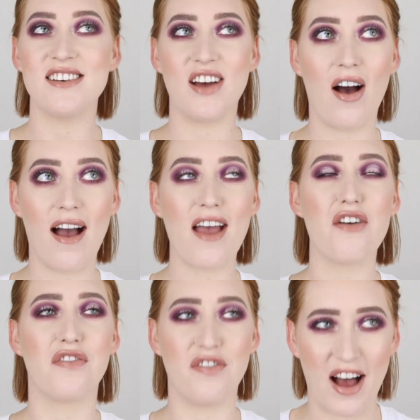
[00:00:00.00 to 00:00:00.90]
and
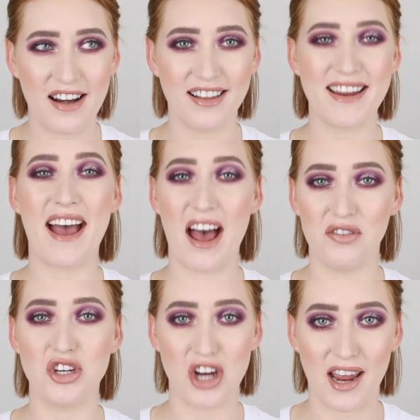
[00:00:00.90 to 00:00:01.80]
I finally
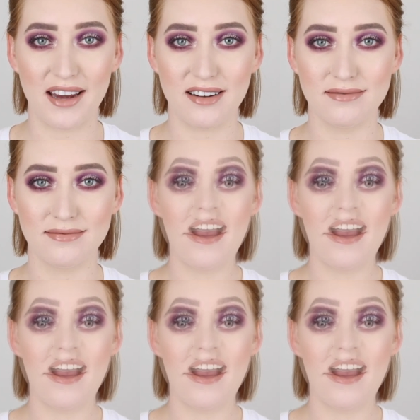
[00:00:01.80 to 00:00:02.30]
have a shade.